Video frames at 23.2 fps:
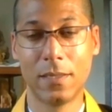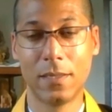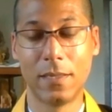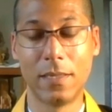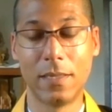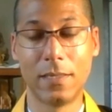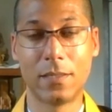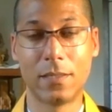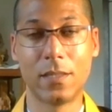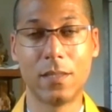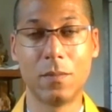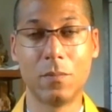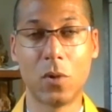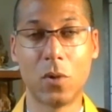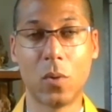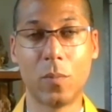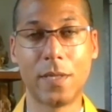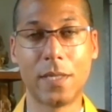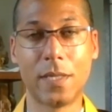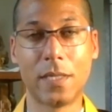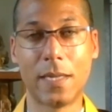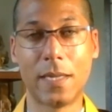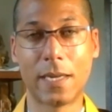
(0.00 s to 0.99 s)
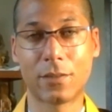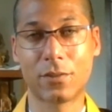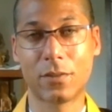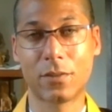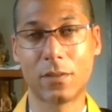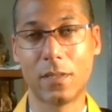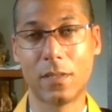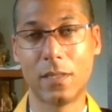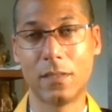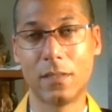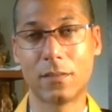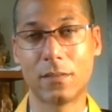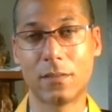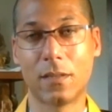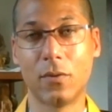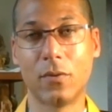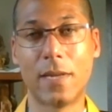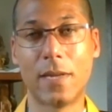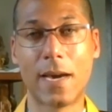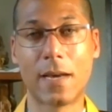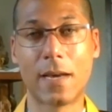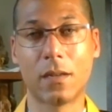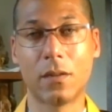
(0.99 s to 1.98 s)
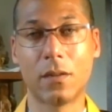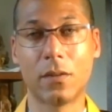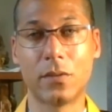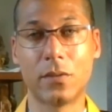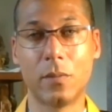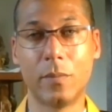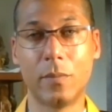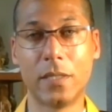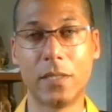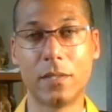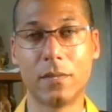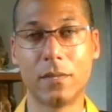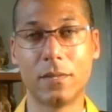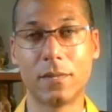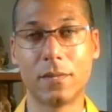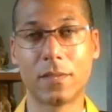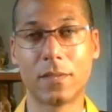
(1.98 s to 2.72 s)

into the moment and actually slow down a little bit,